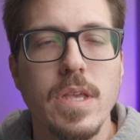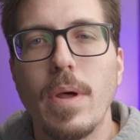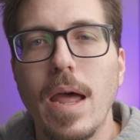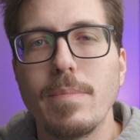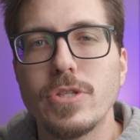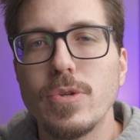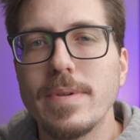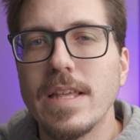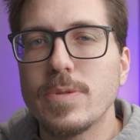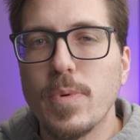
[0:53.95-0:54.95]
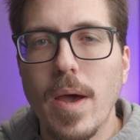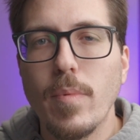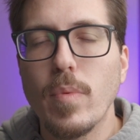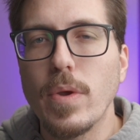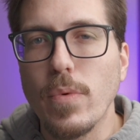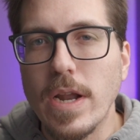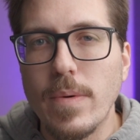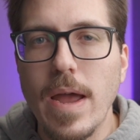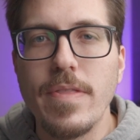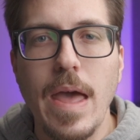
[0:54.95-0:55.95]
but I'm assuming that's probably right
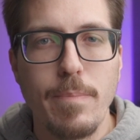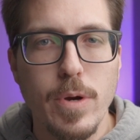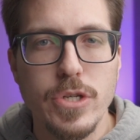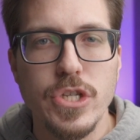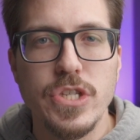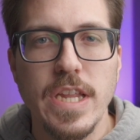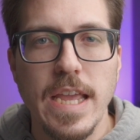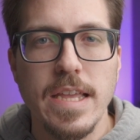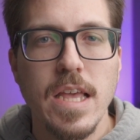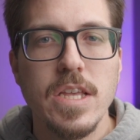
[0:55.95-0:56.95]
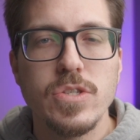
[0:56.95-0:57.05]
around that purchase date,